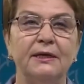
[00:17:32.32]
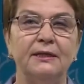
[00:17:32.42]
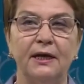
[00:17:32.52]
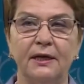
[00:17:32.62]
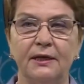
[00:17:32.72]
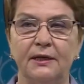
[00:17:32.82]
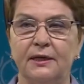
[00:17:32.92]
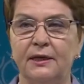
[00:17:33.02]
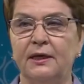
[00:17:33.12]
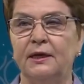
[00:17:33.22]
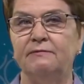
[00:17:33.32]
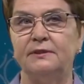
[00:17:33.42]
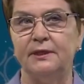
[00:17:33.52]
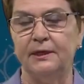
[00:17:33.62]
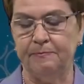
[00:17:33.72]
be used by
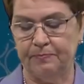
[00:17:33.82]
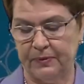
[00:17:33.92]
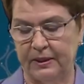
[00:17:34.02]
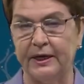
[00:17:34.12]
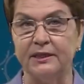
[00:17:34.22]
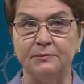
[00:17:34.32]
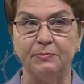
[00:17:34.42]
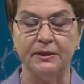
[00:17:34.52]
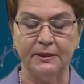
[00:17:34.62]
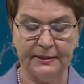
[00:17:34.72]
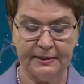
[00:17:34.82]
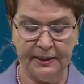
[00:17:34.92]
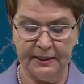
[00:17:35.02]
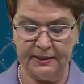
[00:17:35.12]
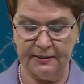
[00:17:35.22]
both people and all the